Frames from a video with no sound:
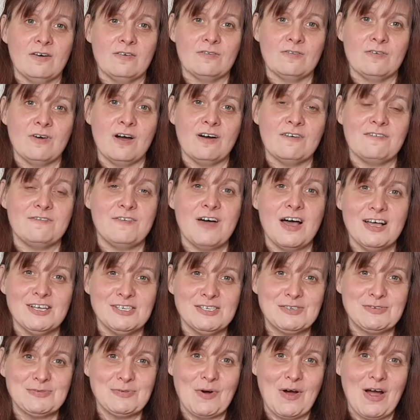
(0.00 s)
For our
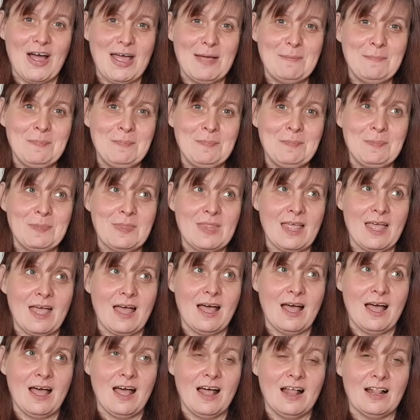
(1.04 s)
first rhyme,
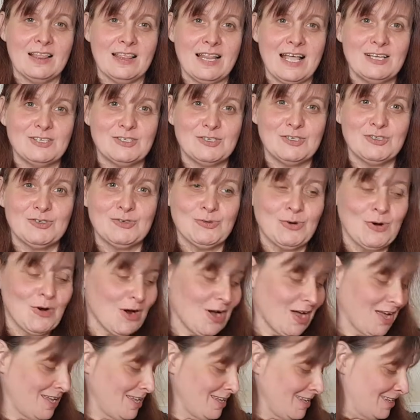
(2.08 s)
let's
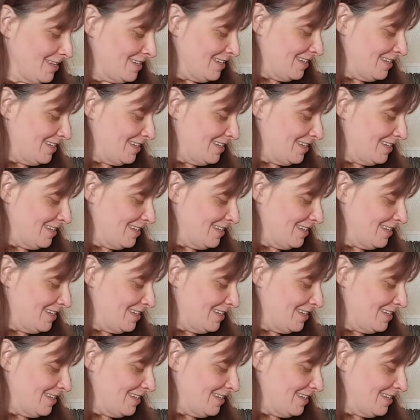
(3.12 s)
try